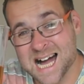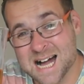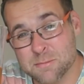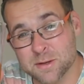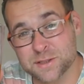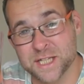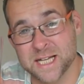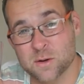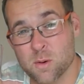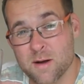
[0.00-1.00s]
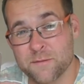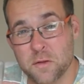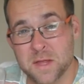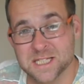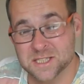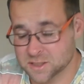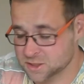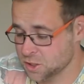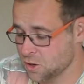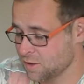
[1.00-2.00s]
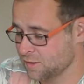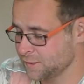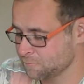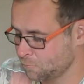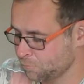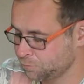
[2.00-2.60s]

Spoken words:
I'm going to sing quite a few of these tonight, I think.